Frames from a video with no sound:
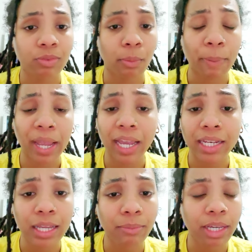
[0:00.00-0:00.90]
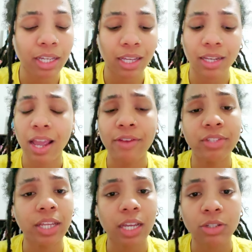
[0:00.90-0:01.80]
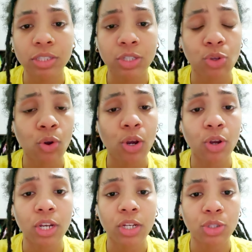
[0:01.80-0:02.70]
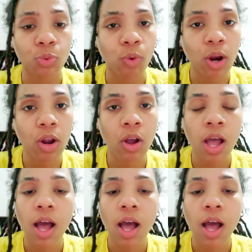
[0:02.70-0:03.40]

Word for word: pandemic and everything else that's going on in this world,